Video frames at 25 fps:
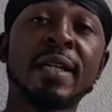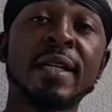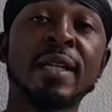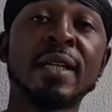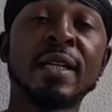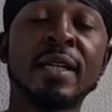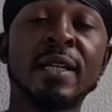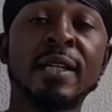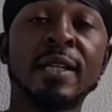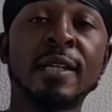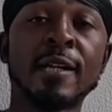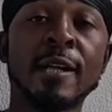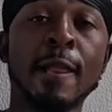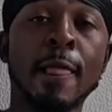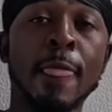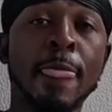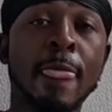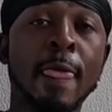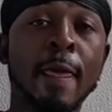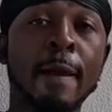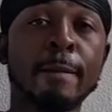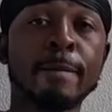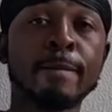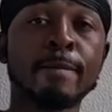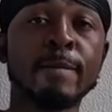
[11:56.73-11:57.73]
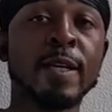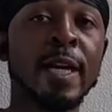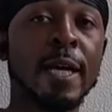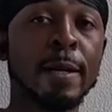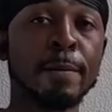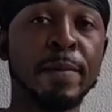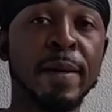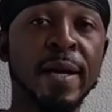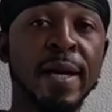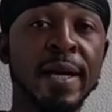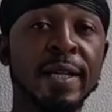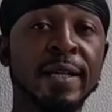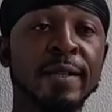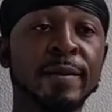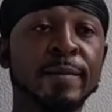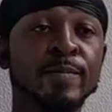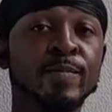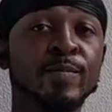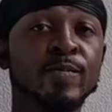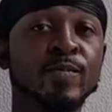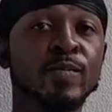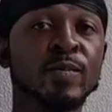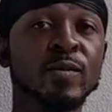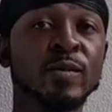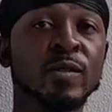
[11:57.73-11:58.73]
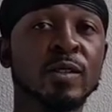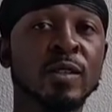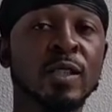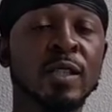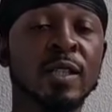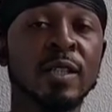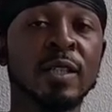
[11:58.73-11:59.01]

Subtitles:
Yeah, you can't afford having 13 wives.